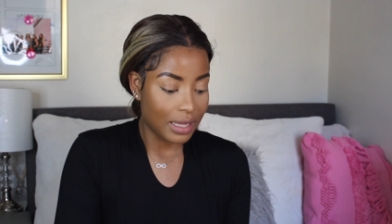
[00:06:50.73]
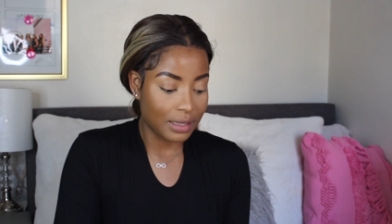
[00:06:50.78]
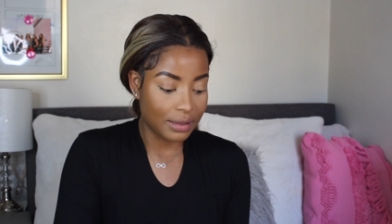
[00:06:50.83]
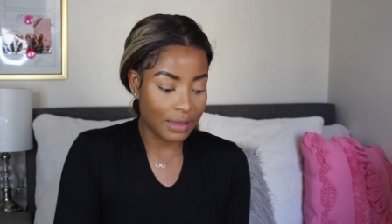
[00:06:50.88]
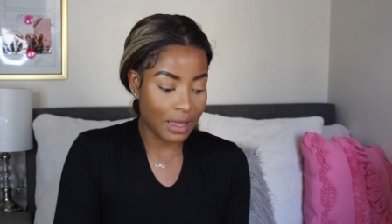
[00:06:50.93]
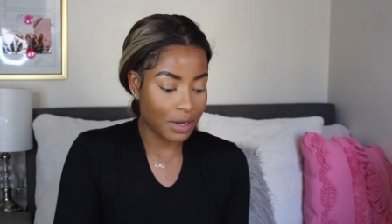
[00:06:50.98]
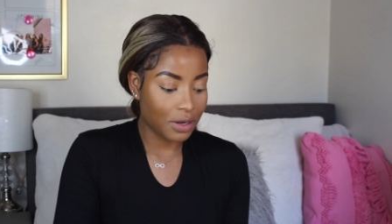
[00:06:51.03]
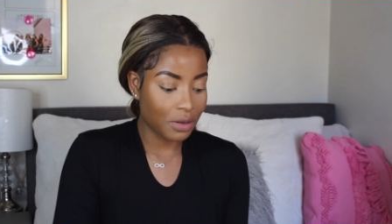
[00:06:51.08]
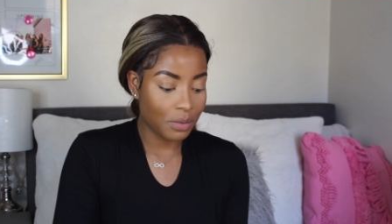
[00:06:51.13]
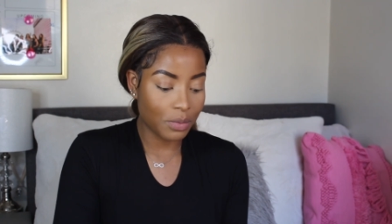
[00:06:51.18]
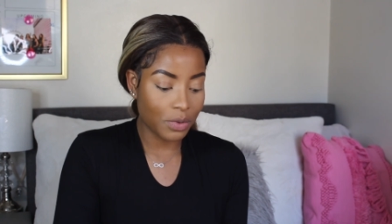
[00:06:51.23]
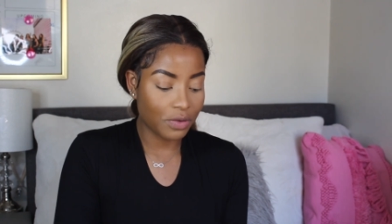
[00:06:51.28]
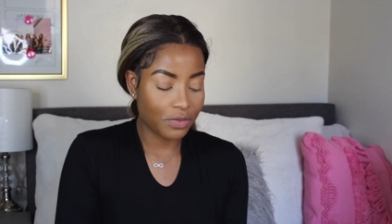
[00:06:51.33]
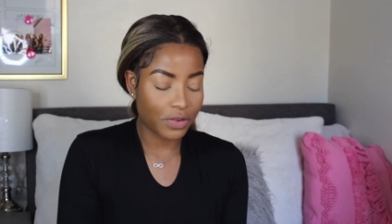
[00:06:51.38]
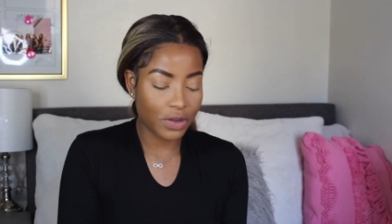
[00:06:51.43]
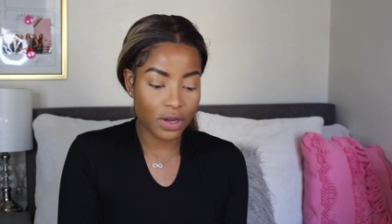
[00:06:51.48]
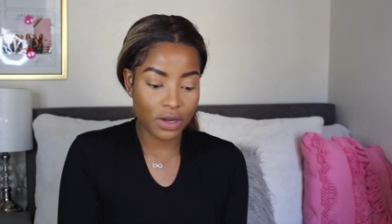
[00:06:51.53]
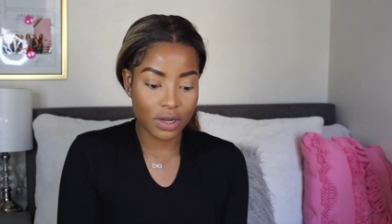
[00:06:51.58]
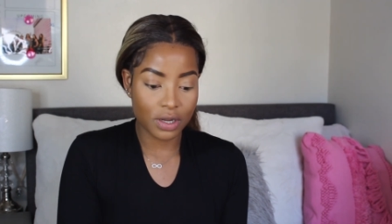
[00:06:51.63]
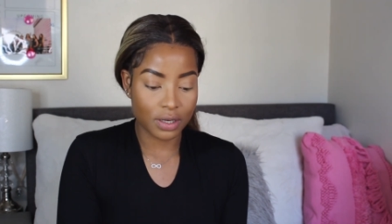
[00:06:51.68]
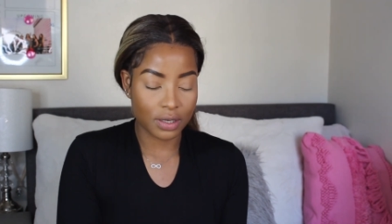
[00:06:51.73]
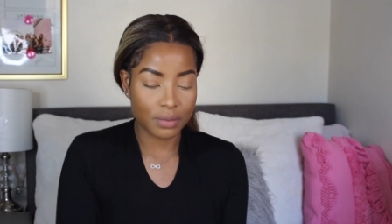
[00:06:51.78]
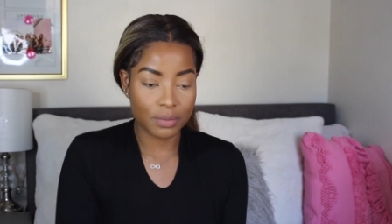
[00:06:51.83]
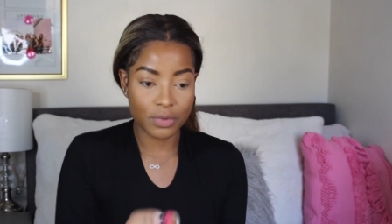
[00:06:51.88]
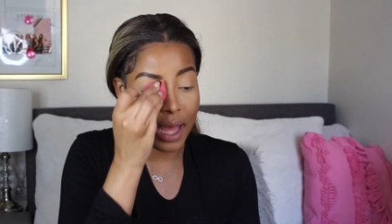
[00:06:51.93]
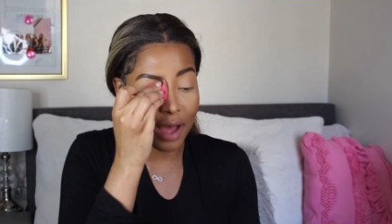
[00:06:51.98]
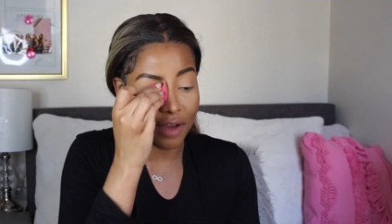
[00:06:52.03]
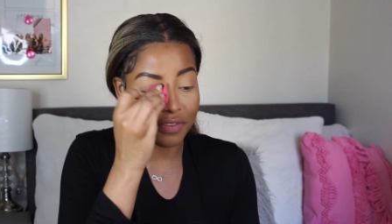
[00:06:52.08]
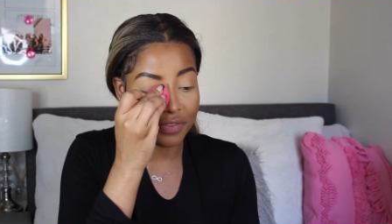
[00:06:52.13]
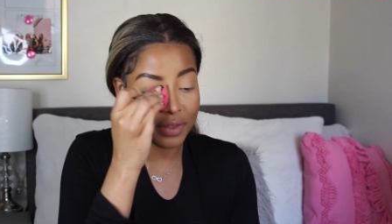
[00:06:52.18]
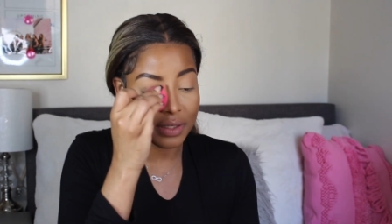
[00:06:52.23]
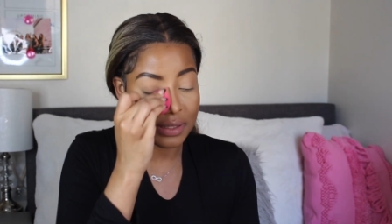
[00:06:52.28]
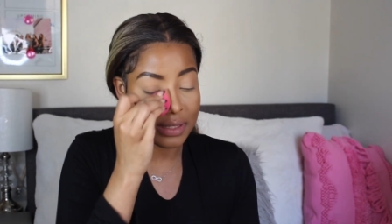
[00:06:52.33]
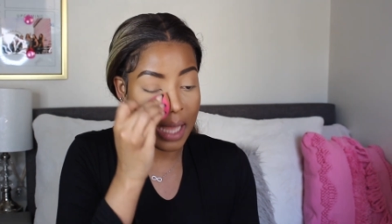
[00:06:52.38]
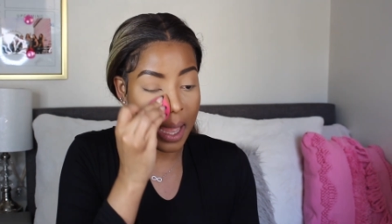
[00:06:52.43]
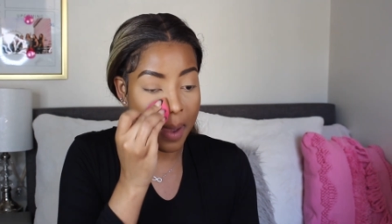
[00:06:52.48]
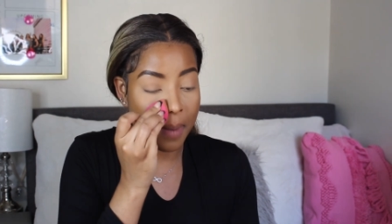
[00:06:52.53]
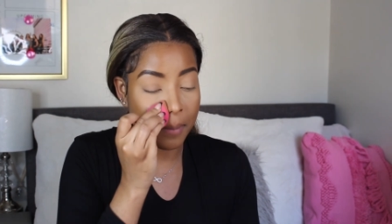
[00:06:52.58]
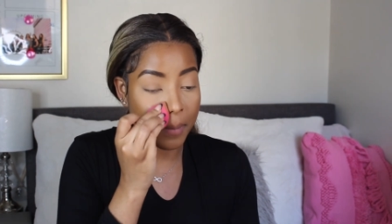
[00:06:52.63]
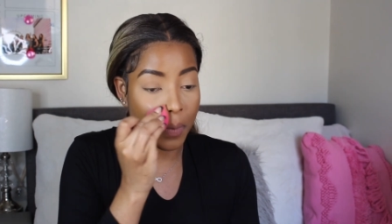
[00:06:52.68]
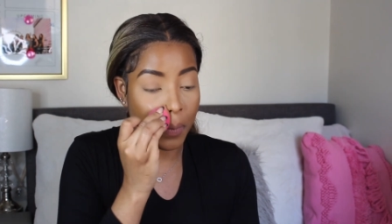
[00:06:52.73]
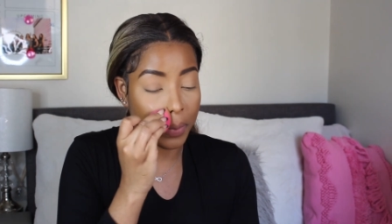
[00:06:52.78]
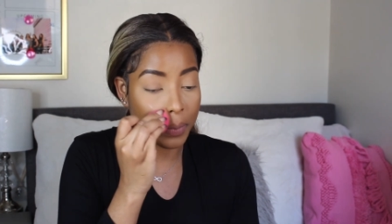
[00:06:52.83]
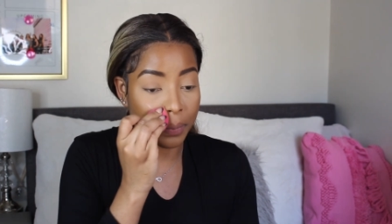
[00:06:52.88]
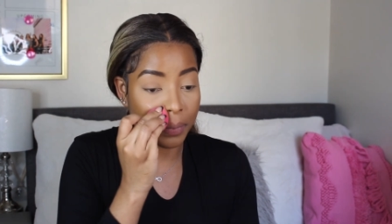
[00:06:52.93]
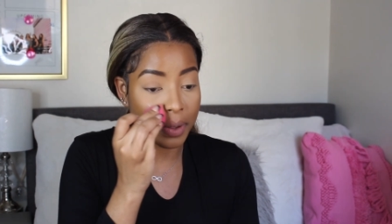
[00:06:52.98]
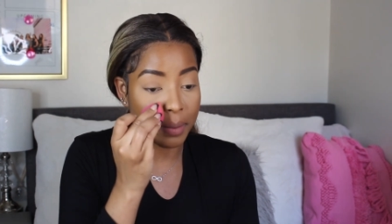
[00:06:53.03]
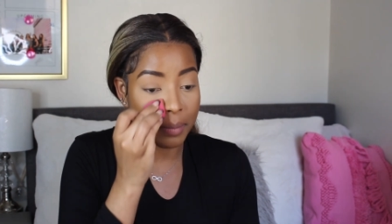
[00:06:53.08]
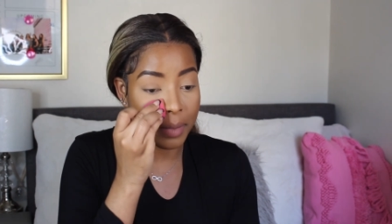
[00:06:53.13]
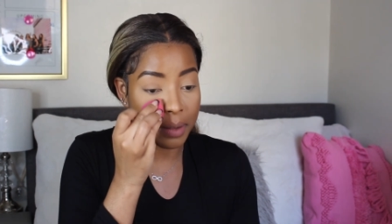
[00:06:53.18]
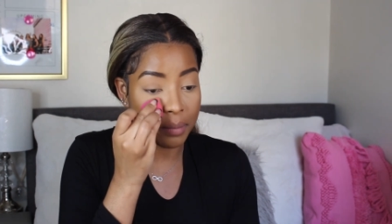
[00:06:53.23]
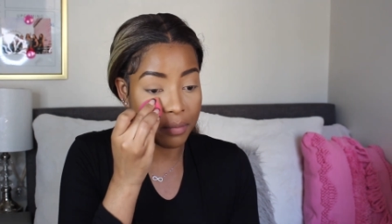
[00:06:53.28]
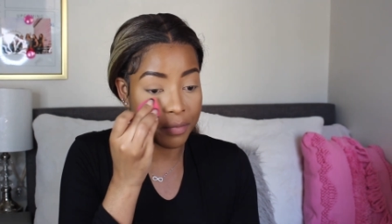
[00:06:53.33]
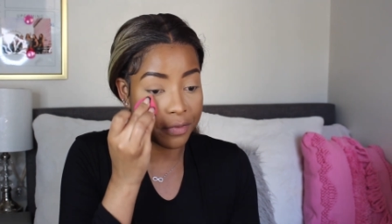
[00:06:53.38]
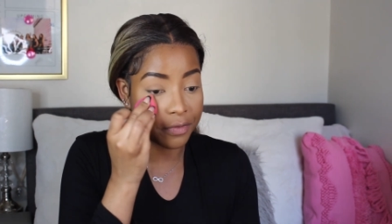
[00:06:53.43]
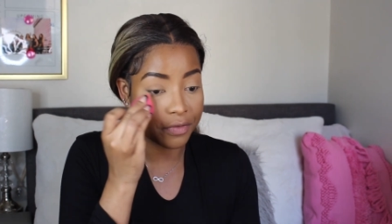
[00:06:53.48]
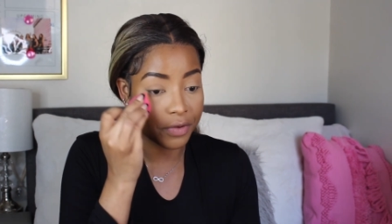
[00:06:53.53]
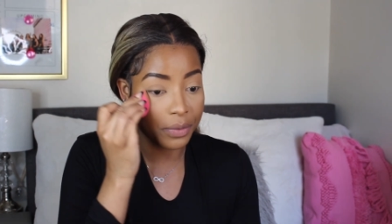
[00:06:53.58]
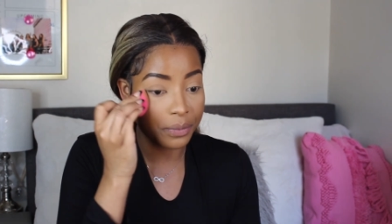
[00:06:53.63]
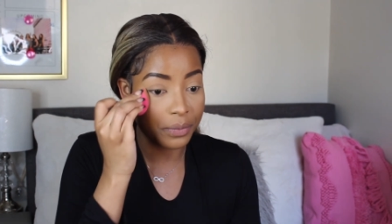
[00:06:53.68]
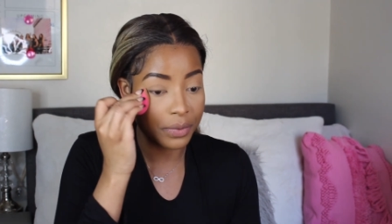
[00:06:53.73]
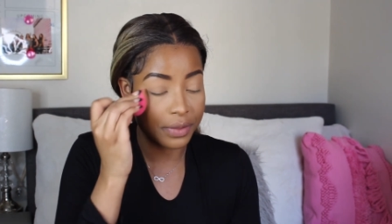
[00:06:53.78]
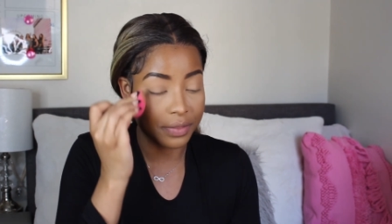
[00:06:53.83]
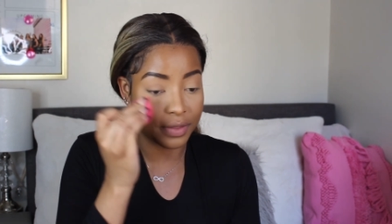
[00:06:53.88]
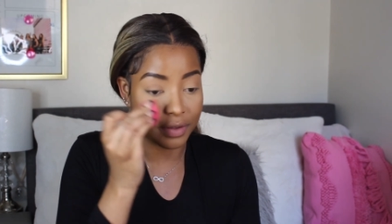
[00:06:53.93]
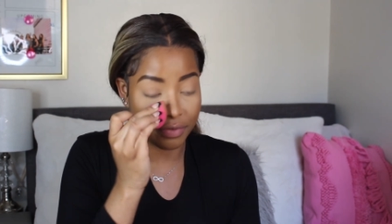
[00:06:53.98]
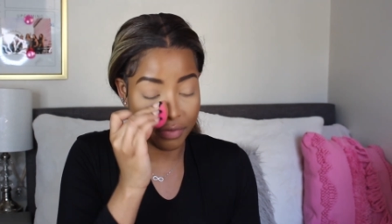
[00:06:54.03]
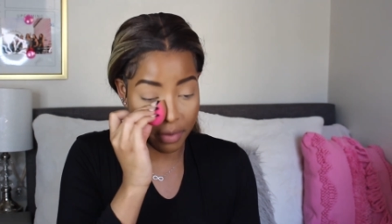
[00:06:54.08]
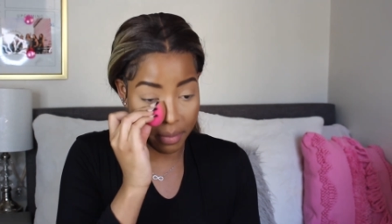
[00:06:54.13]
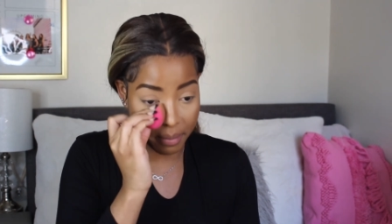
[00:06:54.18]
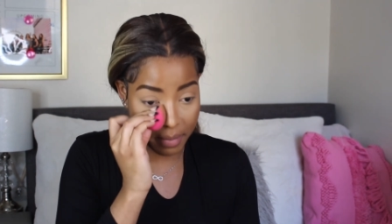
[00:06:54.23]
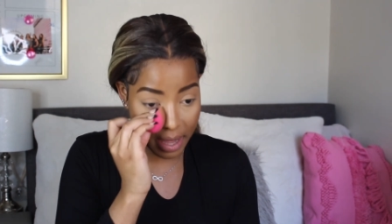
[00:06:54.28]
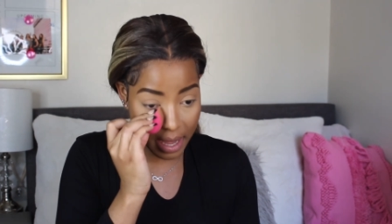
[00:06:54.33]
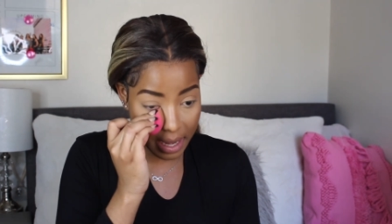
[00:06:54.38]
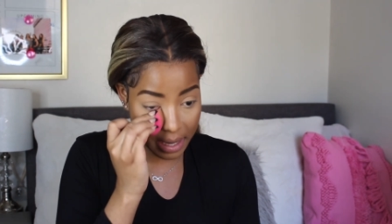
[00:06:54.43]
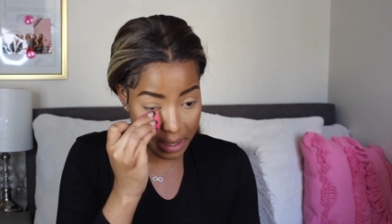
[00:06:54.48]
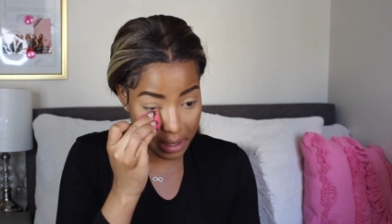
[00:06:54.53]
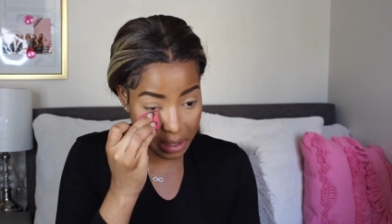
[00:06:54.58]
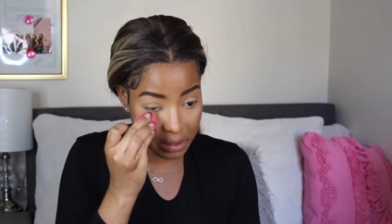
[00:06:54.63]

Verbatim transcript: then you move on. Half the time when women move on with different men,